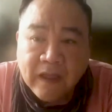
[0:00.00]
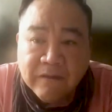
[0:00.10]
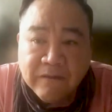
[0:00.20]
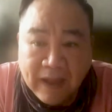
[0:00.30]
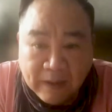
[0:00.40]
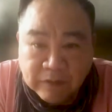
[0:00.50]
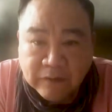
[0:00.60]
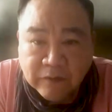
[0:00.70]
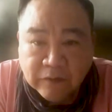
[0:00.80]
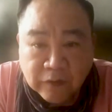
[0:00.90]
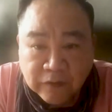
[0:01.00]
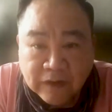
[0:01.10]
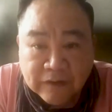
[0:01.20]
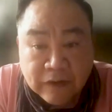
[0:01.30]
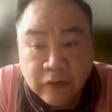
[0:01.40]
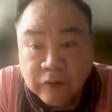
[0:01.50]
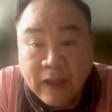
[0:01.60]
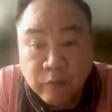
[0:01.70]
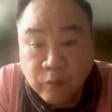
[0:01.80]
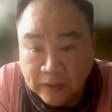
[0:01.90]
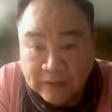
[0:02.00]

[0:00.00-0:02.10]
a family for those kids that don't have one.